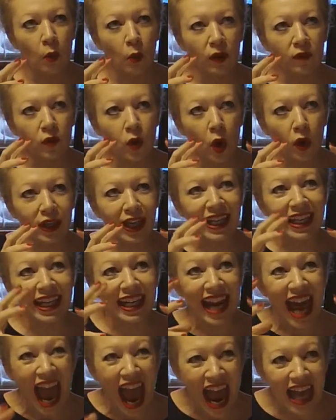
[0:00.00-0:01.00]
we've got an
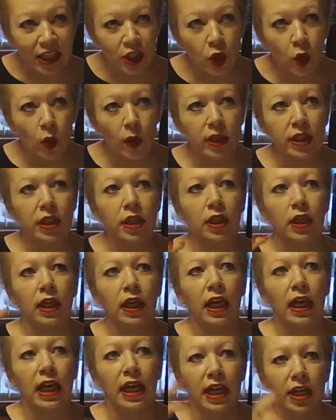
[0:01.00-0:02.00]
inadequate
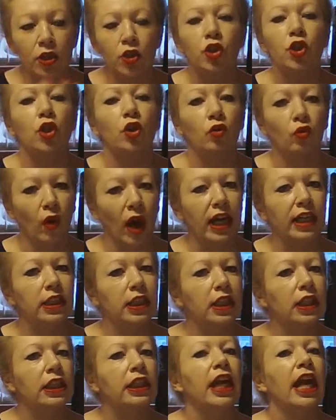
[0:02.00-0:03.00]

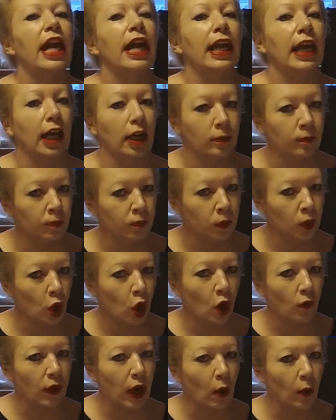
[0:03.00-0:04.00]
integrated care
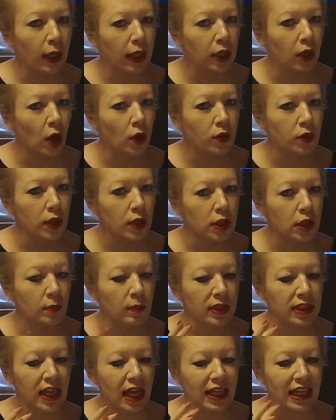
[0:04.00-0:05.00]
of our
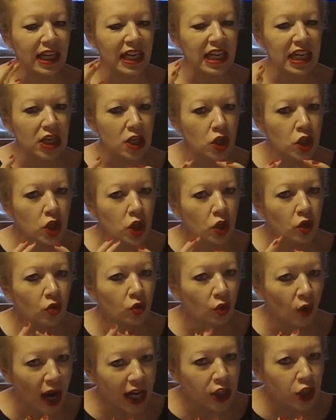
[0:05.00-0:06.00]
ecosystem. It's that
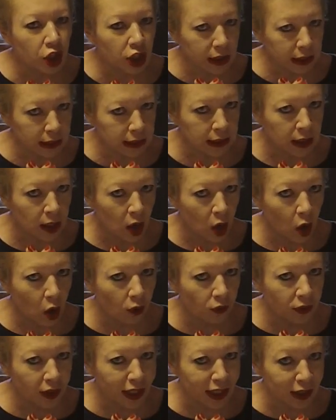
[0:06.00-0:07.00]
integration
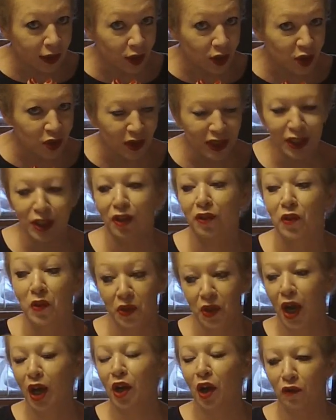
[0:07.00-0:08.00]
of the industries that, of
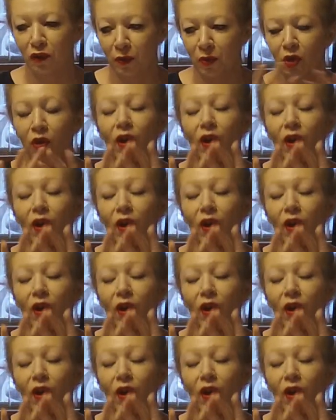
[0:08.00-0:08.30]
course, I know from